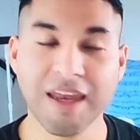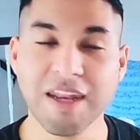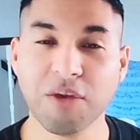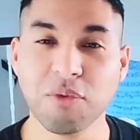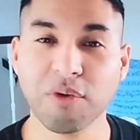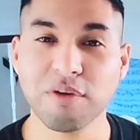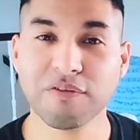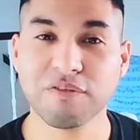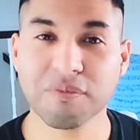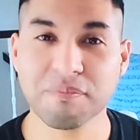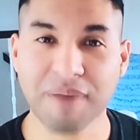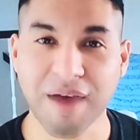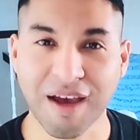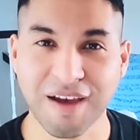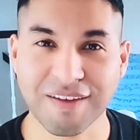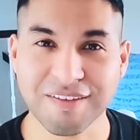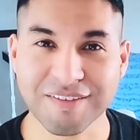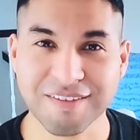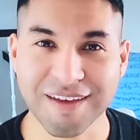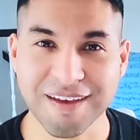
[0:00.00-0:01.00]
Anyone from
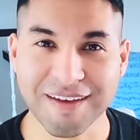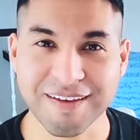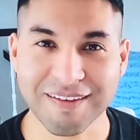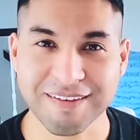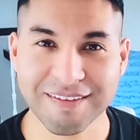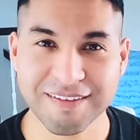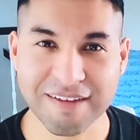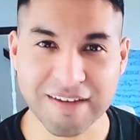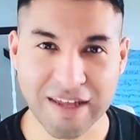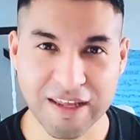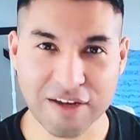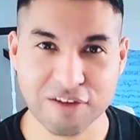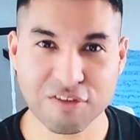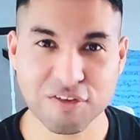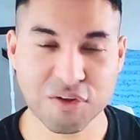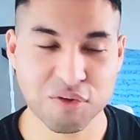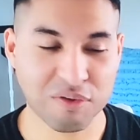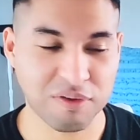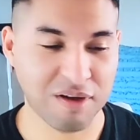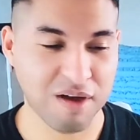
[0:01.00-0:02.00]
Pakistan, let
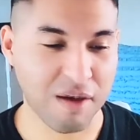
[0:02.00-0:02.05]
us know in the